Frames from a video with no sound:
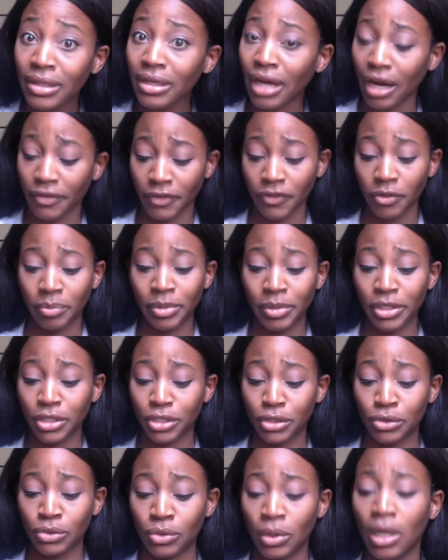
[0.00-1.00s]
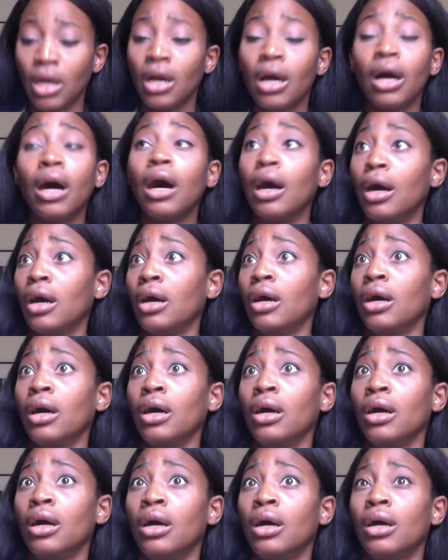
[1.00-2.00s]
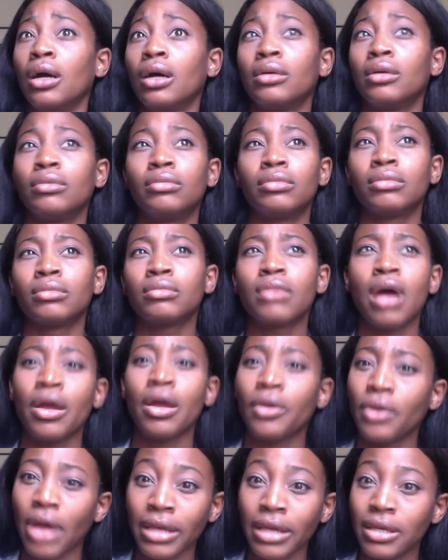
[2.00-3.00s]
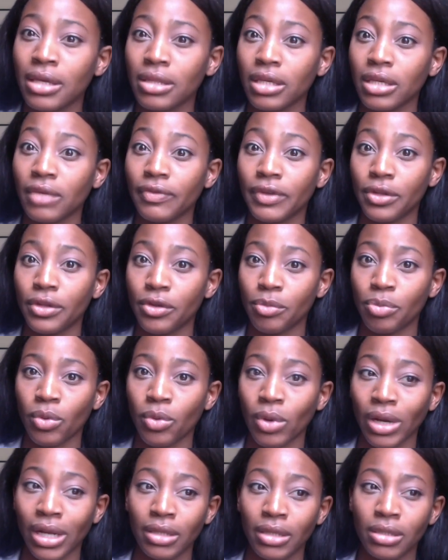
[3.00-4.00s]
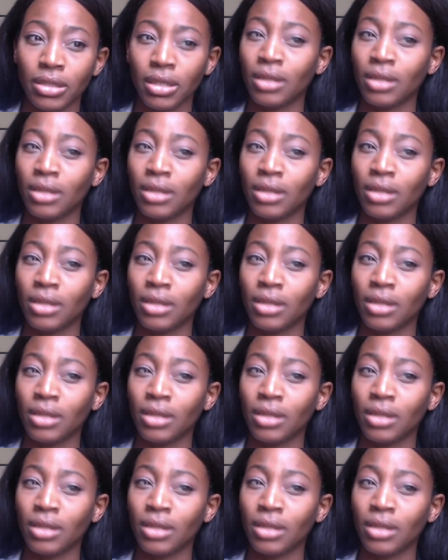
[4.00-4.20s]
I've never been to, I can't think of another parade.